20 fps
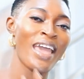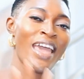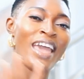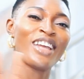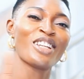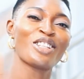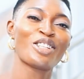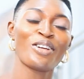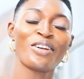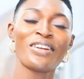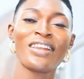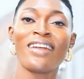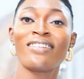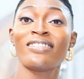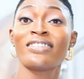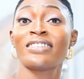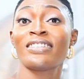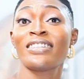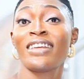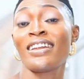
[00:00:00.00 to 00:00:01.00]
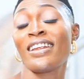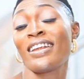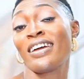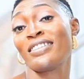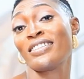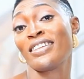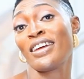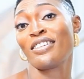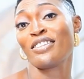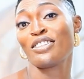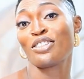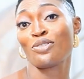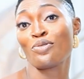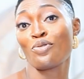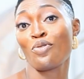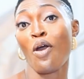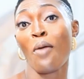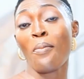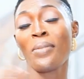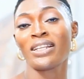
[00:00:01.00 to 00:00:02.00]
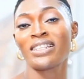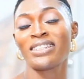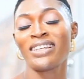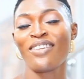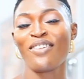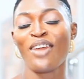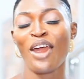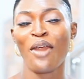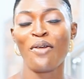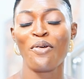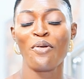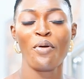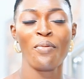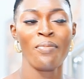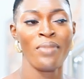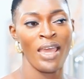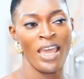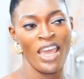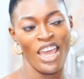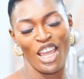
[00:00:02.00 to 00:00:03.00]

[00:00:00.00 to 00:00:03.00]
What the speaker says: ensure that there is raw material room,